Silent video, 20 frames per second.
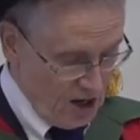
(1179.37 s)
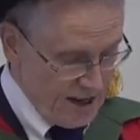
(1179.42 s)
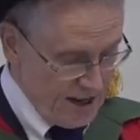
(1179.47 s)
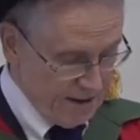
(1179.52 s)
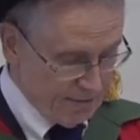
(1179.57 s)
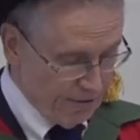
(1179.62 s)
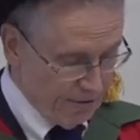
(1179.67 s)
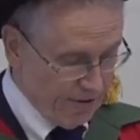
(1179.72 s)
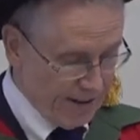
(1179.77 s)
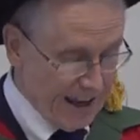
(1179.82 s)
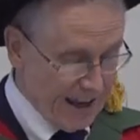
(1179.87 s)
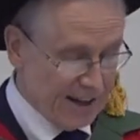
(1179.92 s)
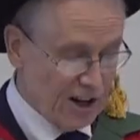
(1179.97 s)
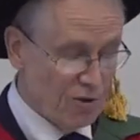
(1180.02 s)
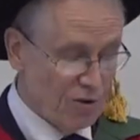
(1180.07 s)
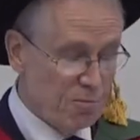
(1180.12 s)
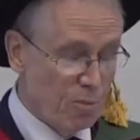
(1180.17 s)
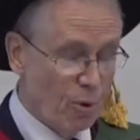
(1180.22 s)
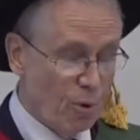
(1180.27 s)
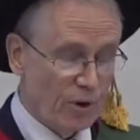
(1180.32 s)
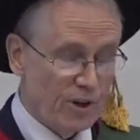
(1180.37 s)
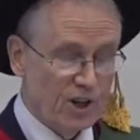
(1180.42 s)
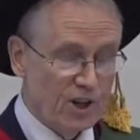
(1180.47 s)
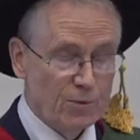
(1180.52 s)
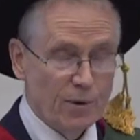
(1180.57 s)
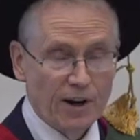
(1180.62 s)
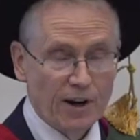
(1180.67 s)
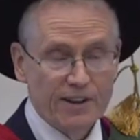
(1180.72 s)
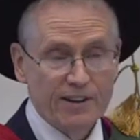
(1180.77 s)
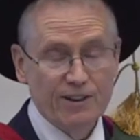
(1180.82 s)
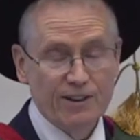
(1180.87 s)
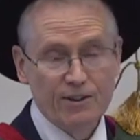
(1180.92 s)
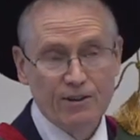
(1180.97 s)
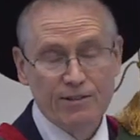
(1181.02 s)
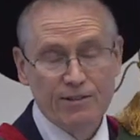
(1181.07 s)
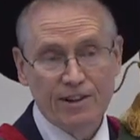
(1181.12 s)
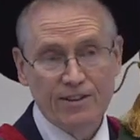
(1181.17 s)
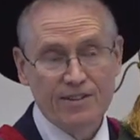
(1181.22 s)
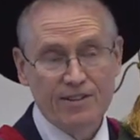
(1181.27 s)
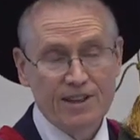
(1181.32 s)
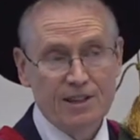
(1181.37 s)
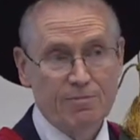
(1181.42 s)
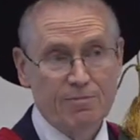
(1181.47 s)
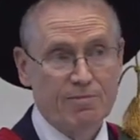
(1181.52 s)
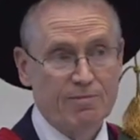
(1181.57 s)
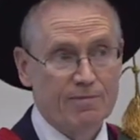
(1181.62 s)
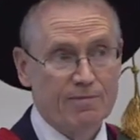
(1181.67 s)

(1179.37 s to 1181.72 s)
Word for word: Never forget how important you are to the university.